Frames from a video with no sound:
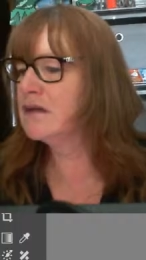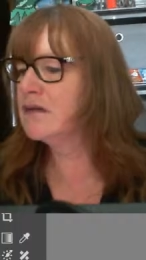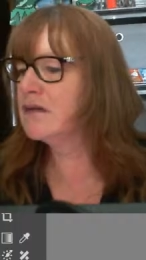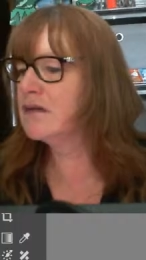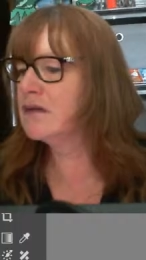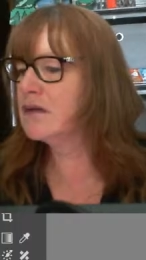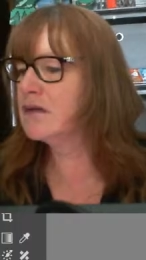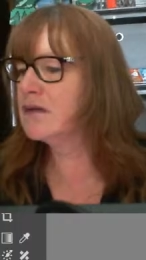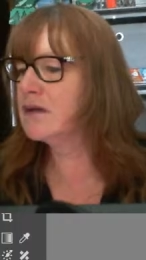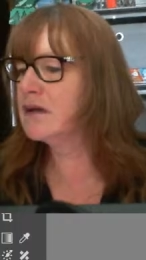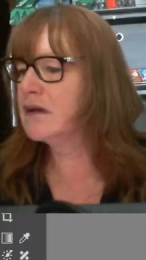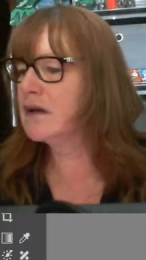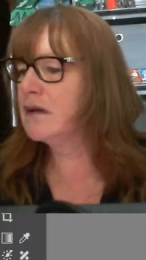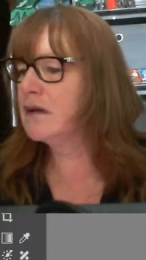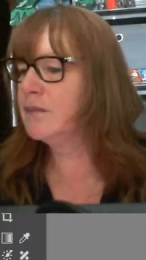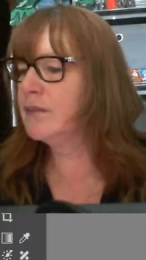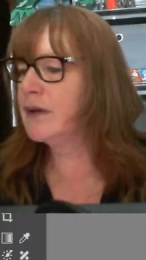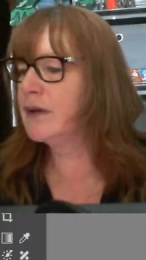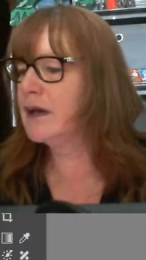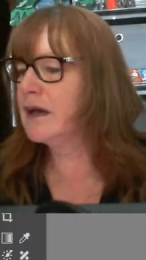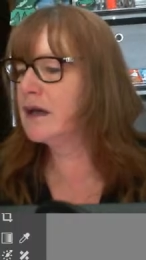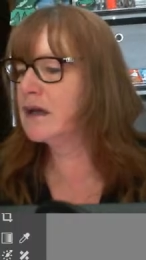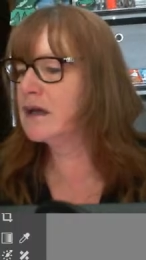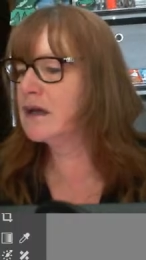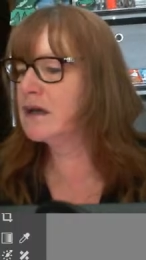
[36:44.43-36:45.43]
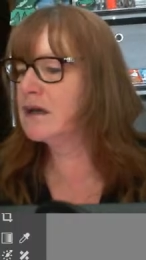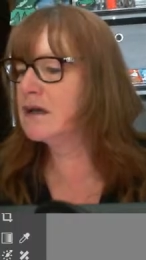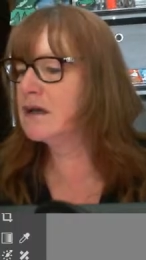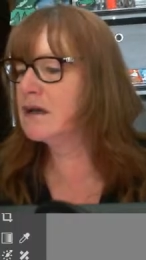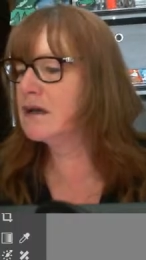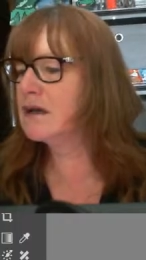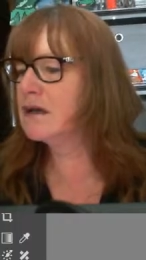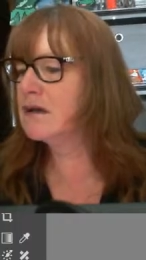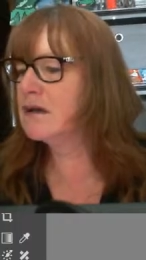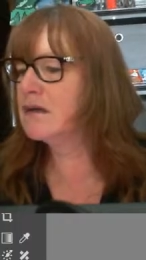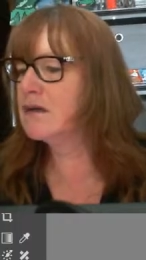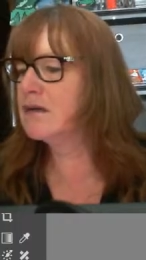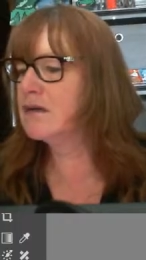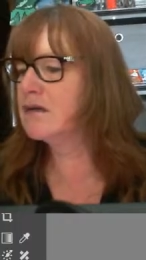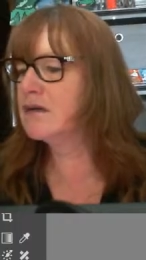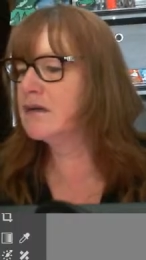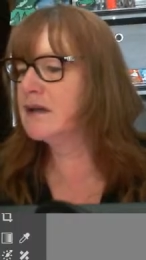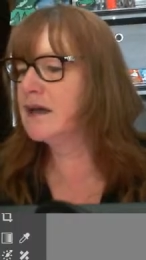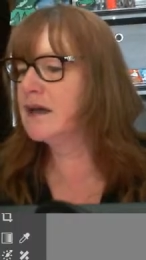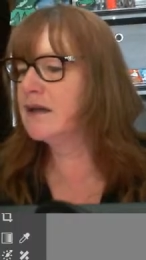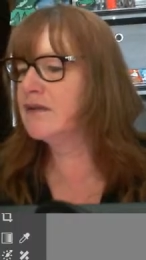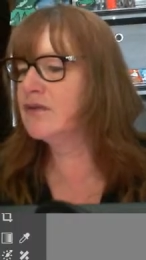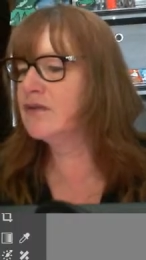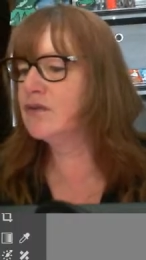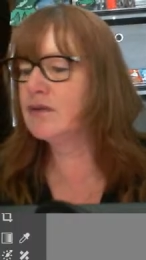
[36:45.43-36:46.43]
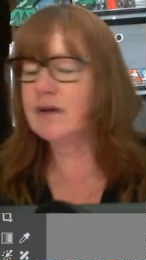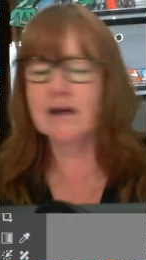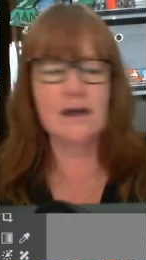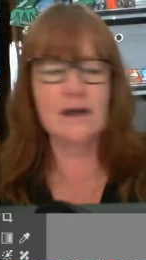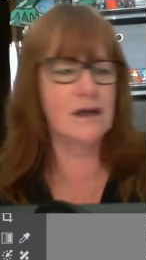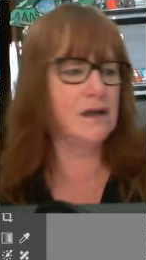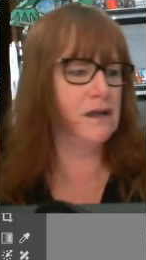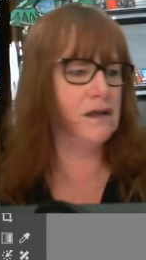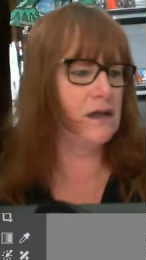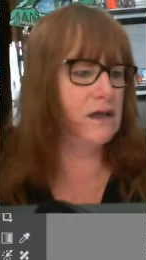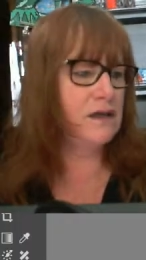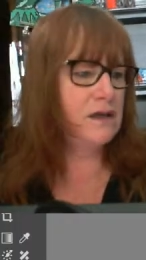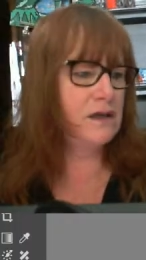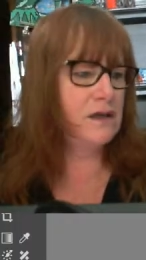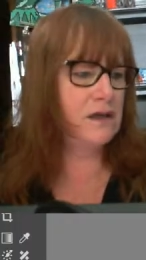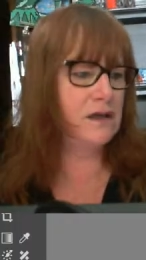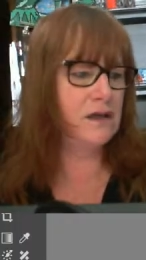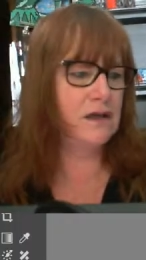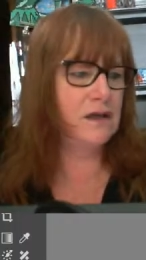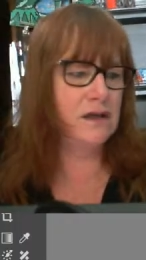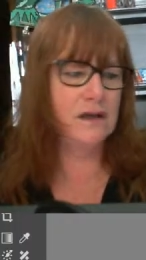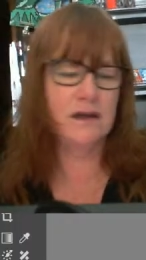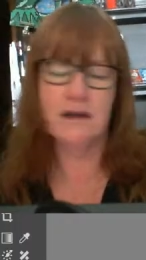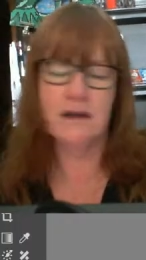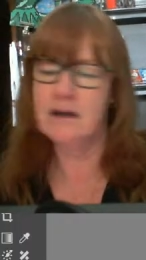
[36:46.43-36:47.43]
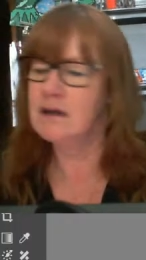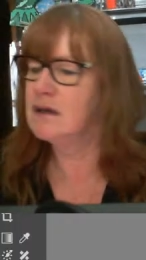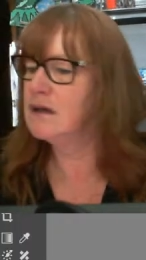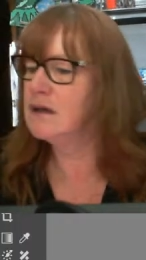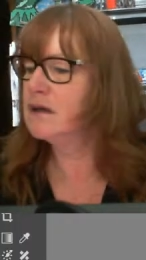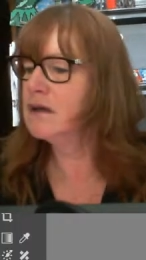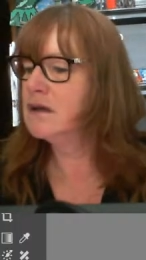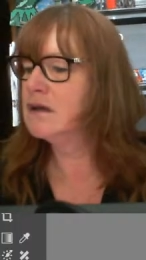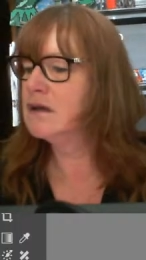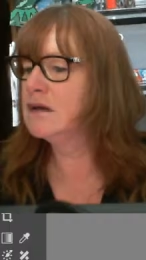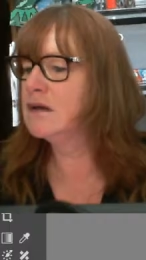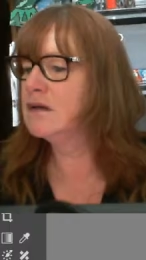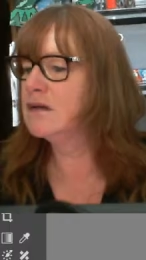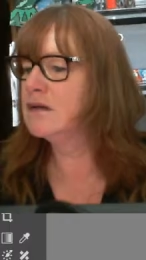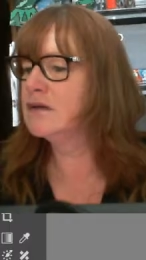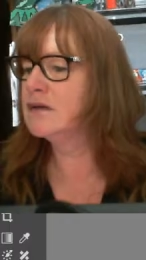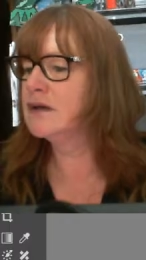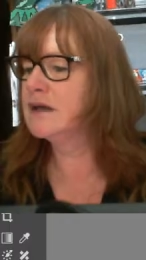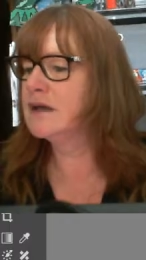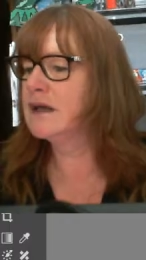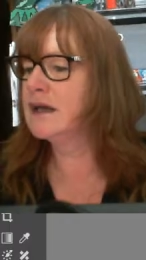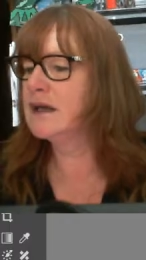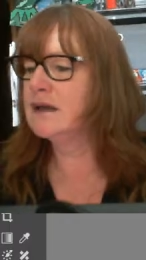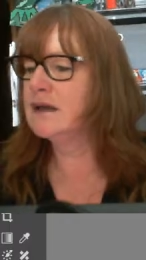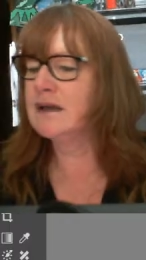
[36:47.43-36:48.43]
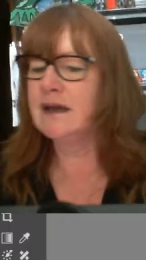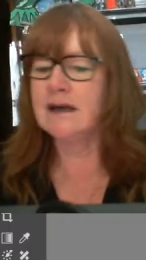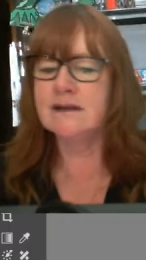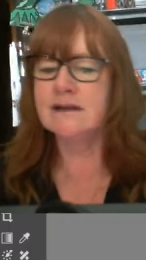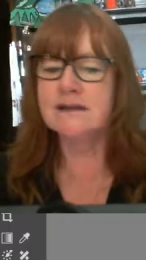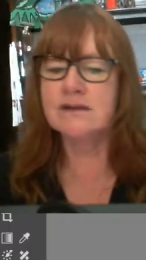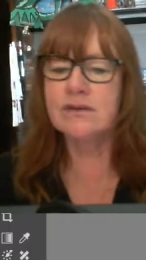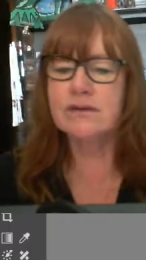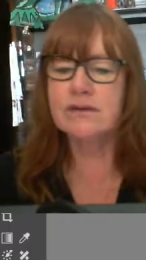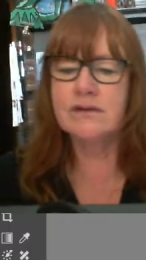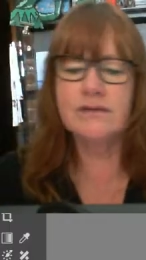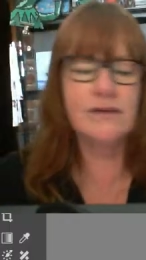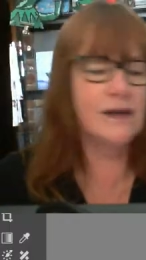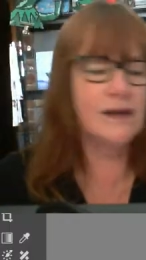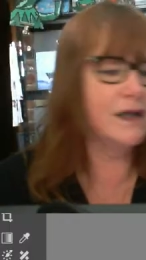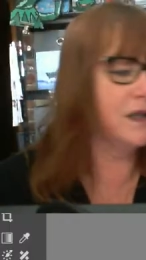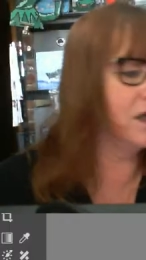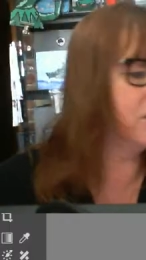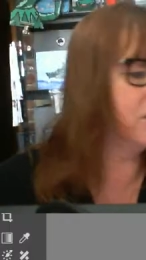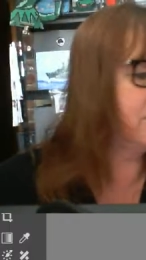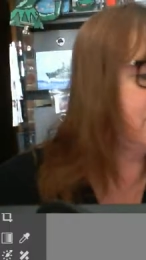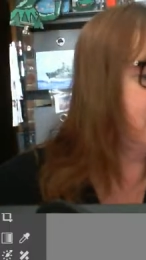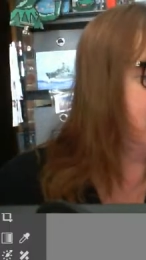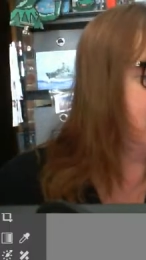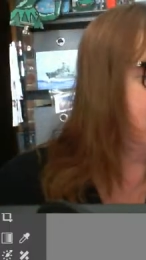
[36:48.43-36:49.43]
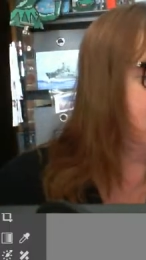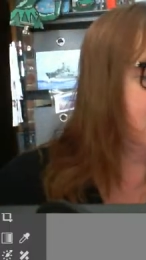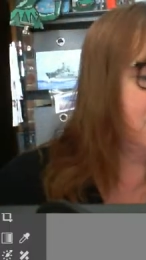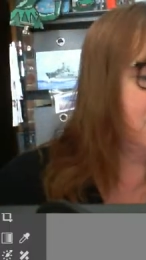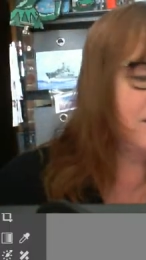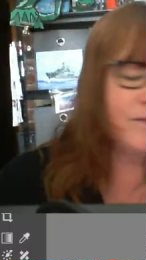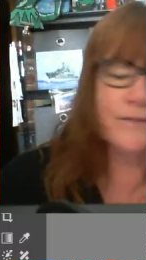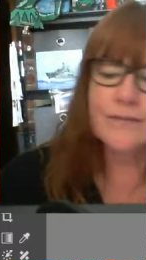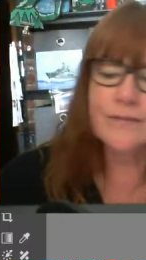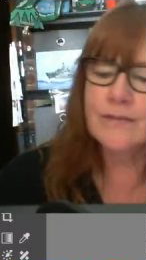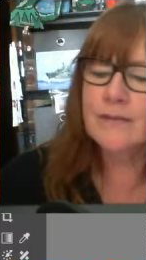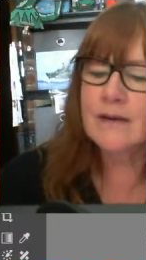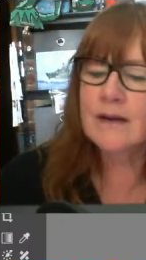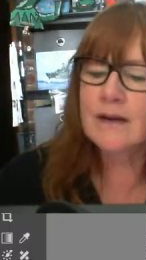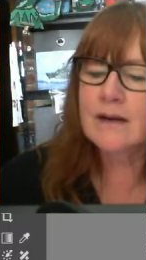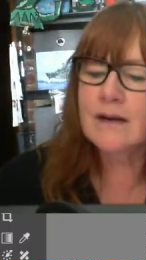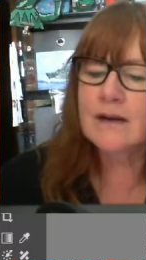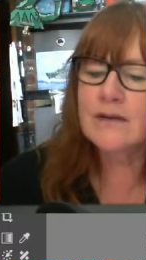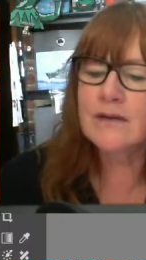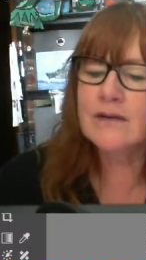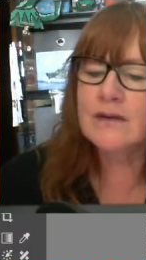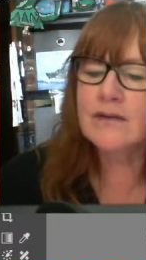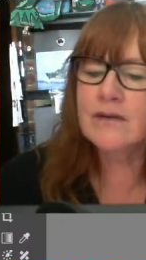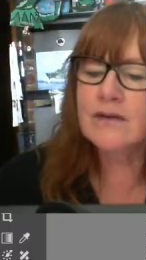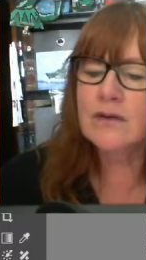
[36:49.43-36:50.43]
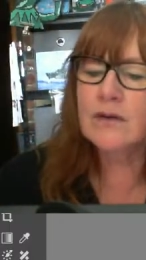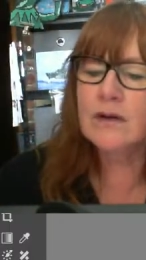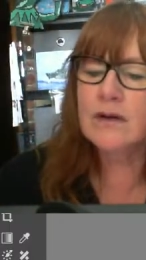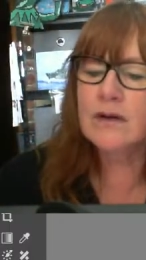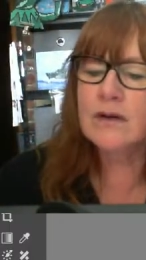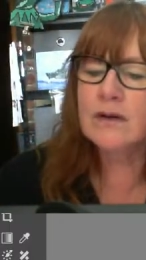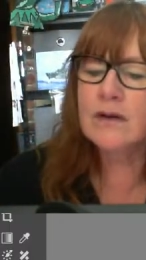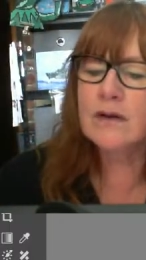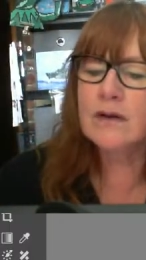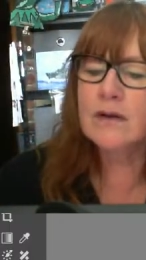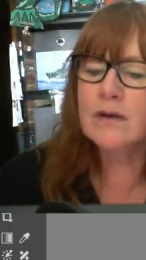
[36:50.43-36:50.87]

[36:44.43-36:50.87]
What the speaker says: So I've got to go back to that sort of colour to get that sort of yellowy colour, because he's got